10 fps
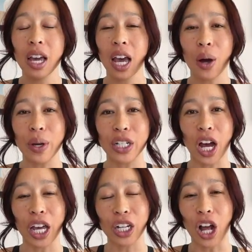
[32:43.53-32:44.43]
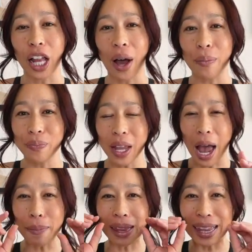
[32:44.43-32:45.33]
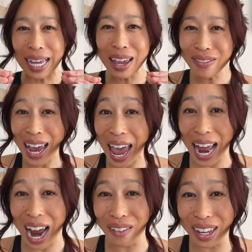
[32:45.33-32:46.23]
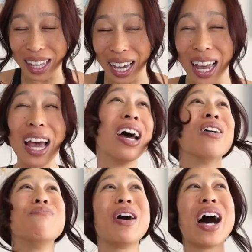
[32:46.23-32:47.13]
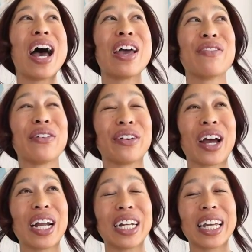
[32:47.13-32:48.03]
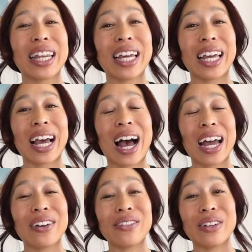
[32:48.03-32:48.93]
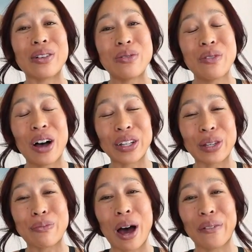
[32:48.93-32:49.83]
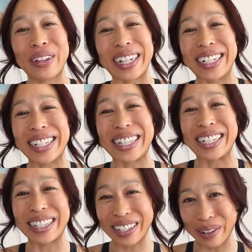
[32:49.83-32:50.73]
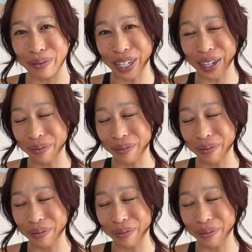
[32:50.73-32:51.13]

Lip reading: And we can talk it all out. I believe I hit everything, but if I forgot anything, I will also pop it into the description.